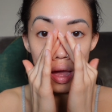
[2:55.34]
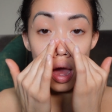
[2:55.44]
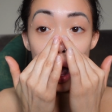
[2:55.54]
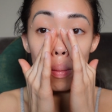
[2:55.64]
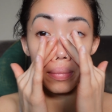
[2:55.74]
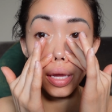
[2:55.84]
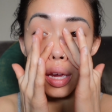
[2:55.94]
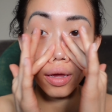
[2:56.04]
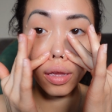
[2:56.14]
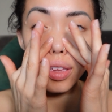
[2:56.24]
Help
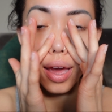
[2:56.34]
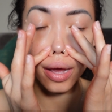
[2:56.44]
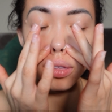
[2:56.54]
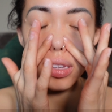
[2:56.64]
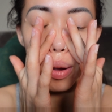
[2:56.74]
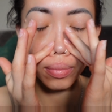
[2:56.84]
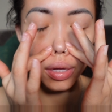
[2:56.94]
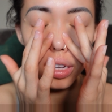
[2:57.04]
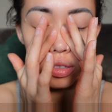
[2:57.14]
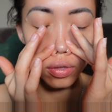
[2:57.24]
me, yes, help me
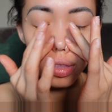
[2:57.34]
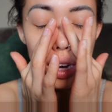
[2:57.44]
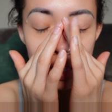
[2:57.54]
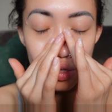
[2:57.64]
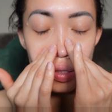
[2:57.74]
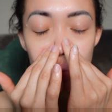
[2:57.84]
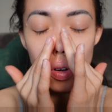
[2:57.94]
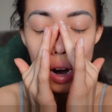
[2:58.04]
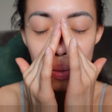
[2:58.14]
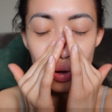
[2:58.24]
get to a thousand
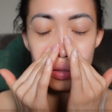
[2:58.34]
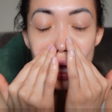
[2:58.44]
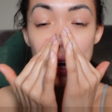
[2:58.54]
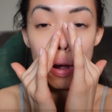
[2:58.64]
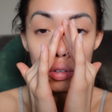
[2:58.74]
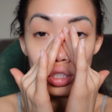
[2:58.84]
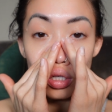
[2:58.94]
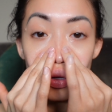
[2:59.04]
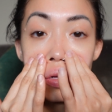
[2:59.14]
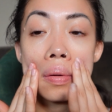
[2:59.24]
subscribers and I will
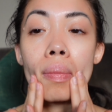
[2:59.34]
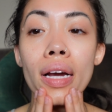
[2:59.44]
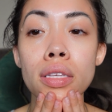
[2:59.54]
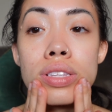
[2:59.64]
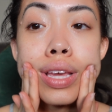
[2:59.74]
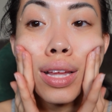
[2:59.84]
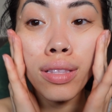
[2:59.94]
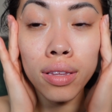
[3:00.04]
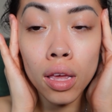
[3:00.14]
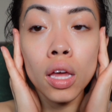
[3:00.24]
show you my
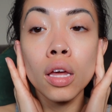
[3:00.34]
skin